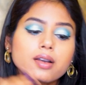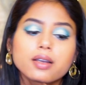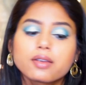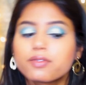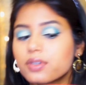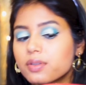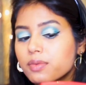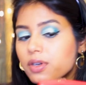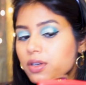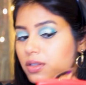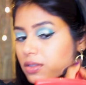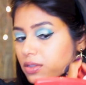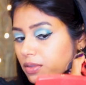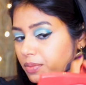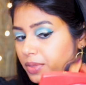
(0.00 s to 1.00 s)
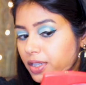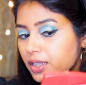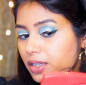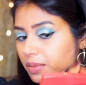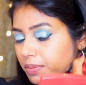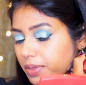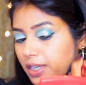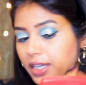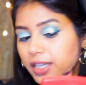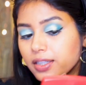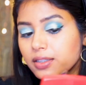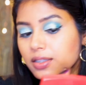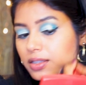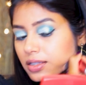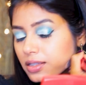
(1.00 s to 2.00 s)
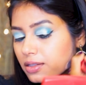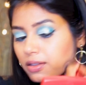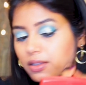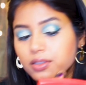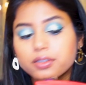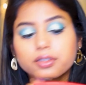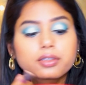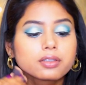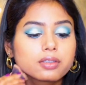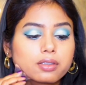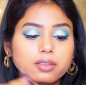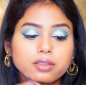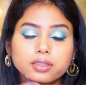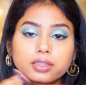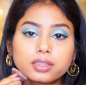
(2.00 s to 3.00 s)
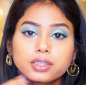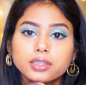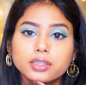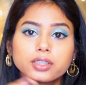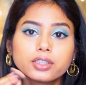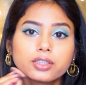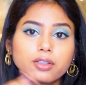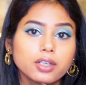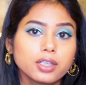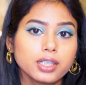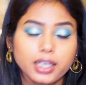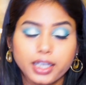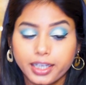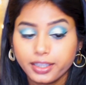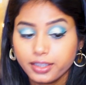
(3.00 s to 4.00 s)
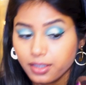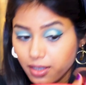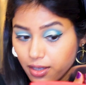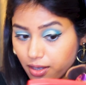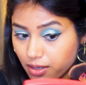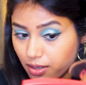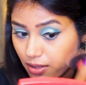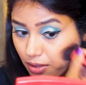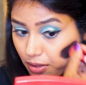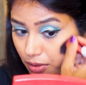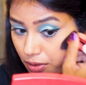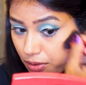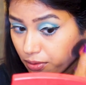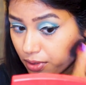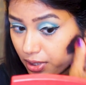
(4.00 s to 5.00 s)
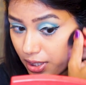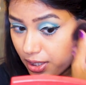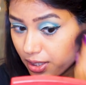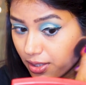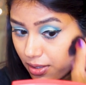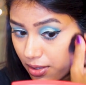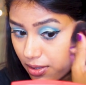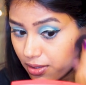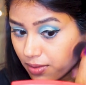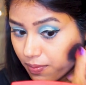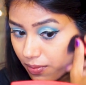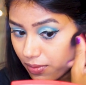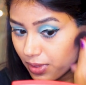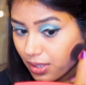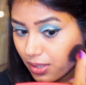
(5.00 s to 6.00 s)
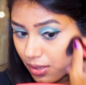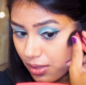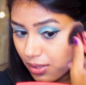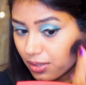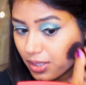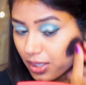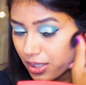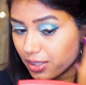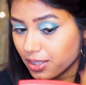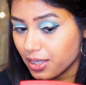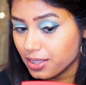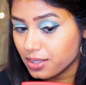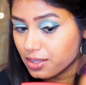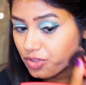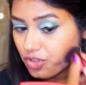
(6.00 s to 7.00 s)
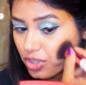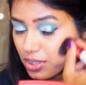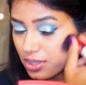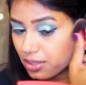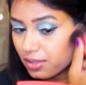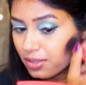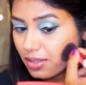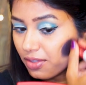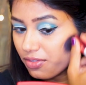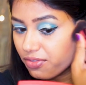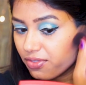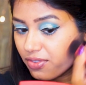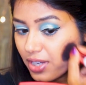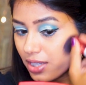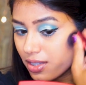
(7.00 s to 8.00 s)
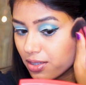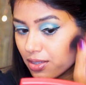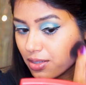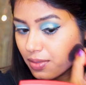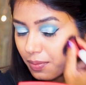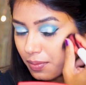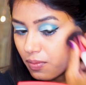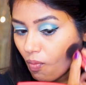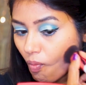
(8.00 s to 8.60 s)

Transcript: I would also be applying this contour on the jawline to get that nice chiseled effect.